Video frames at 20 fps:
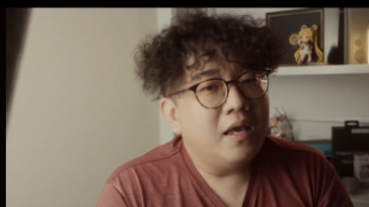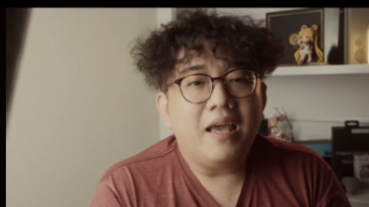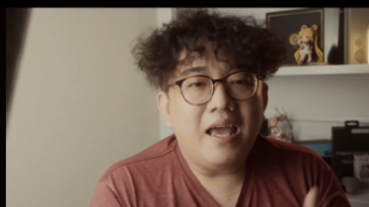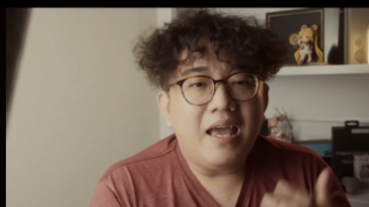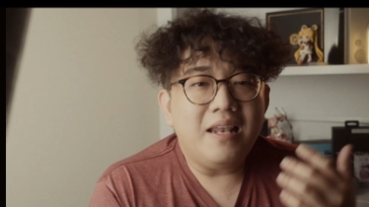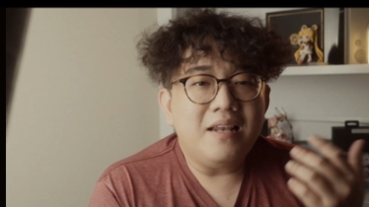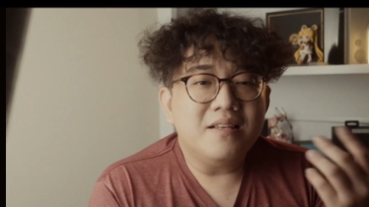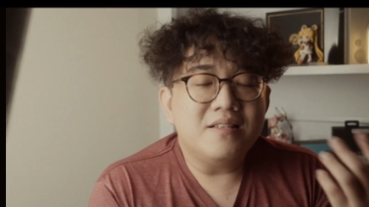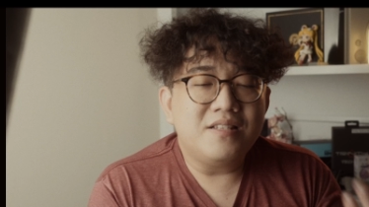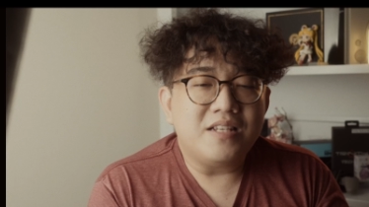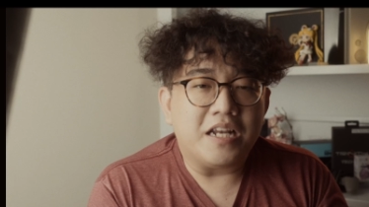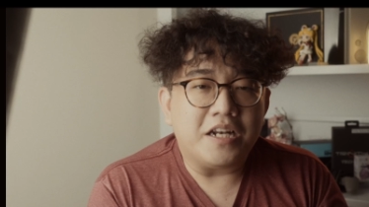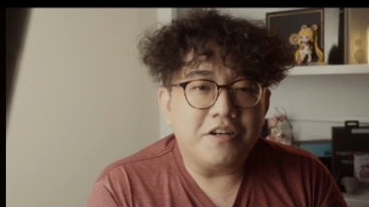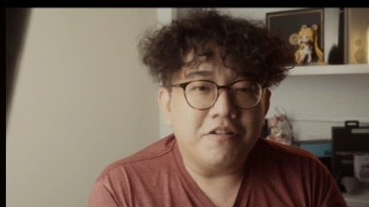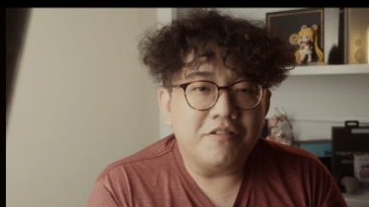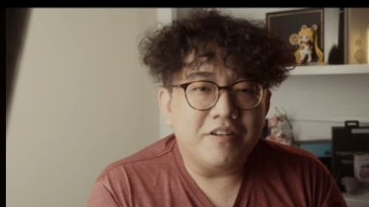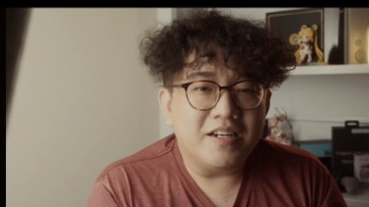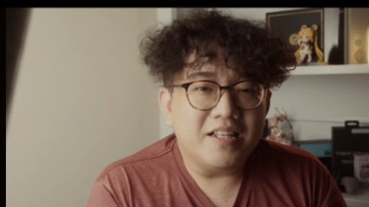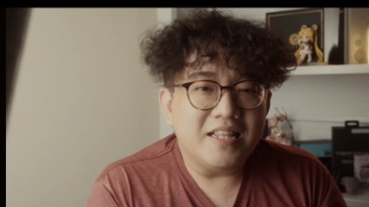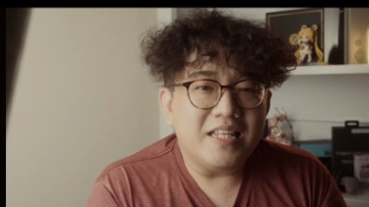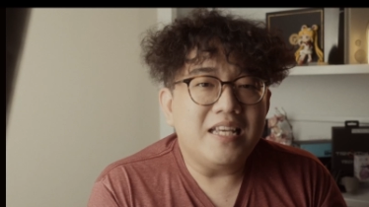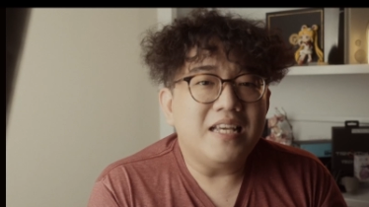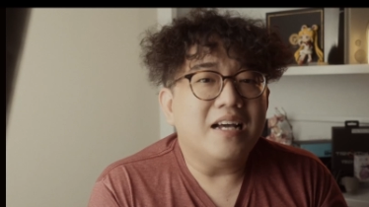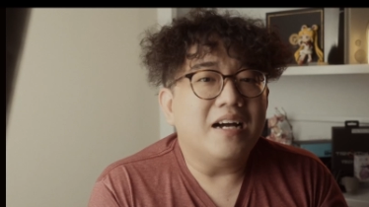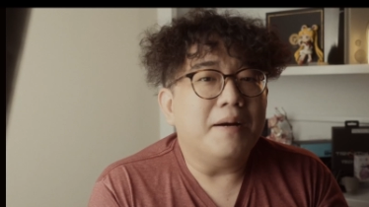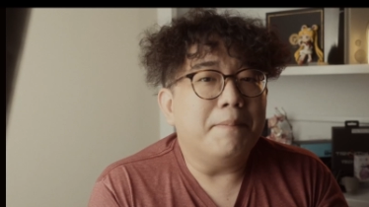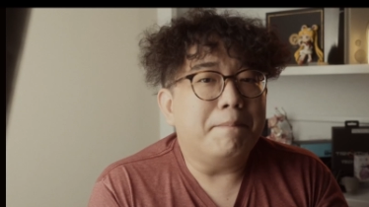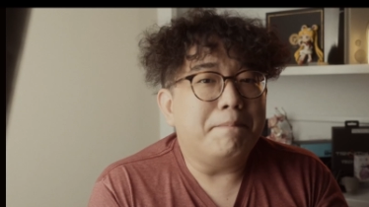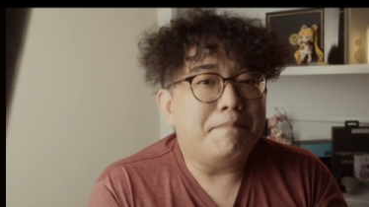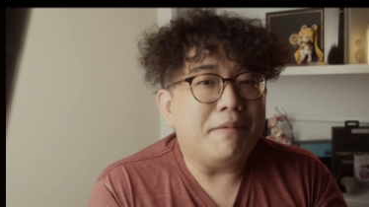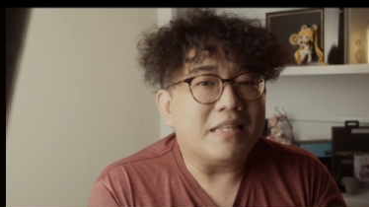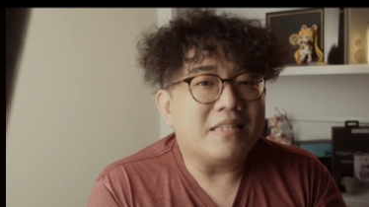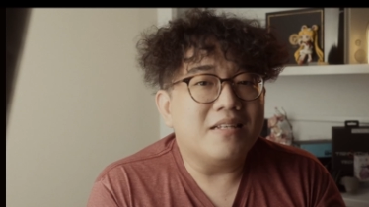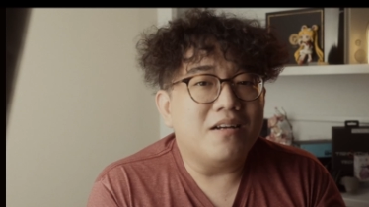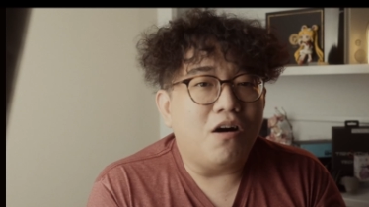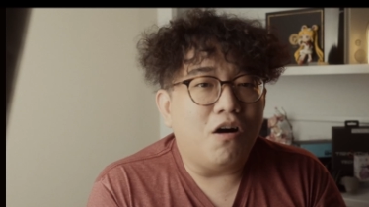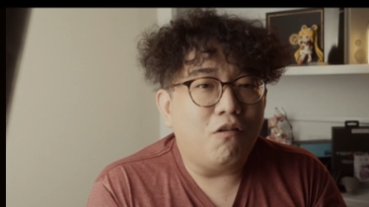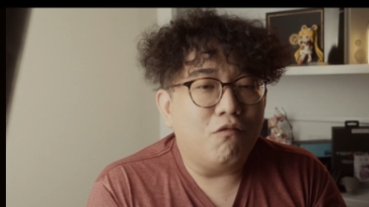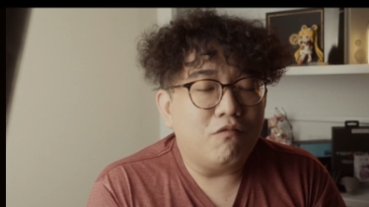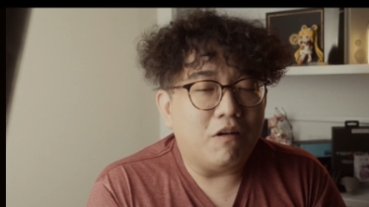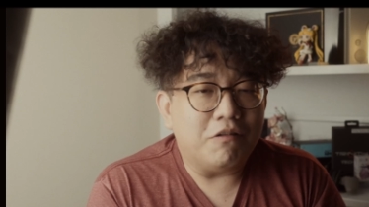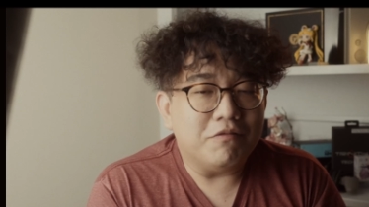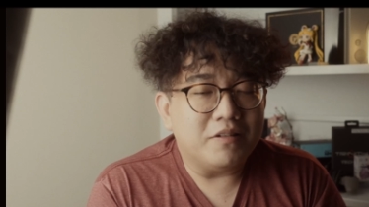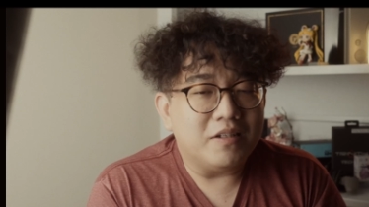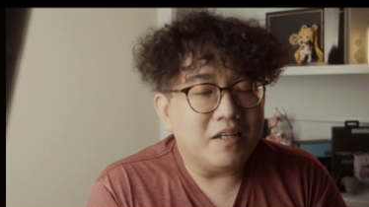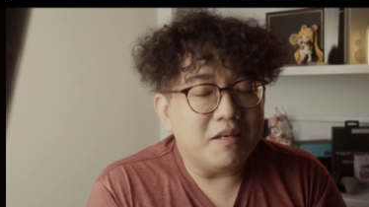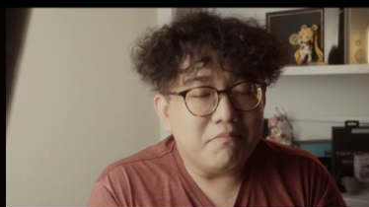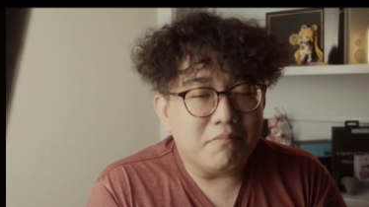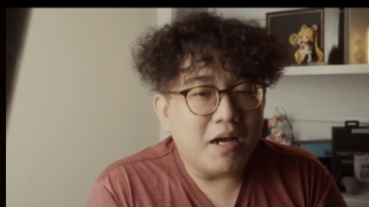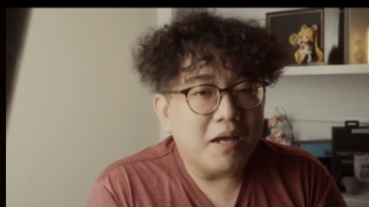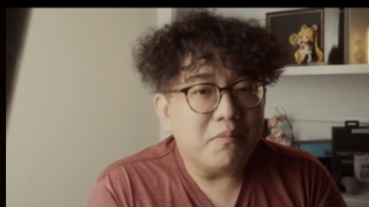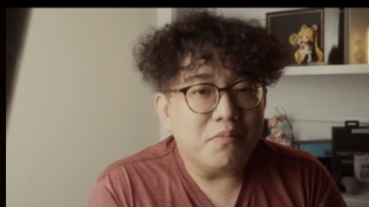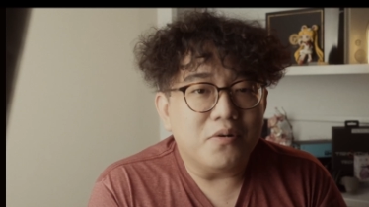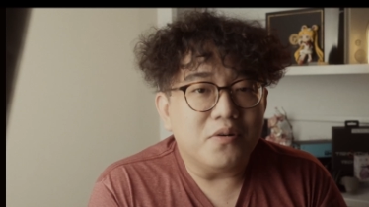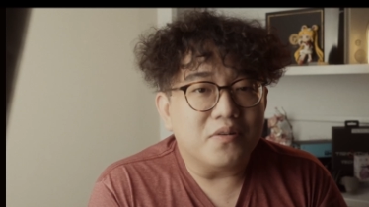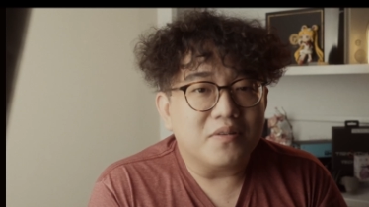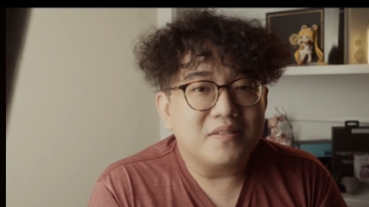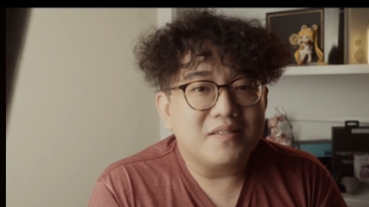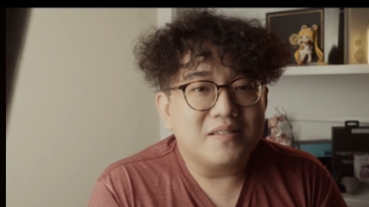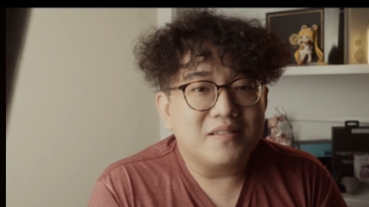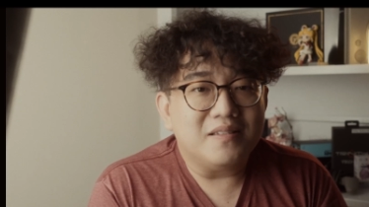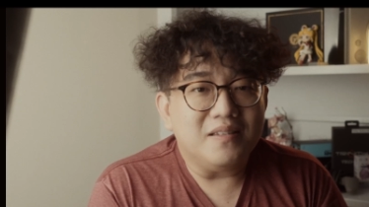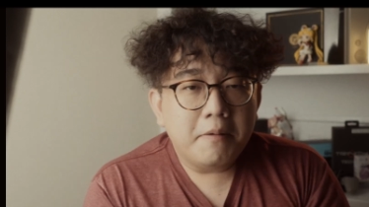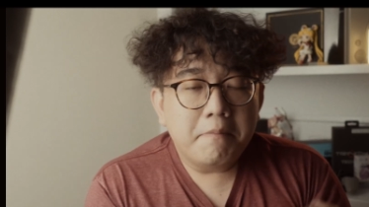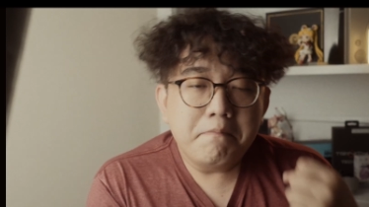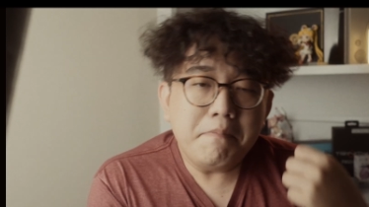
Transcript: and is generally a better all-rounder in my books.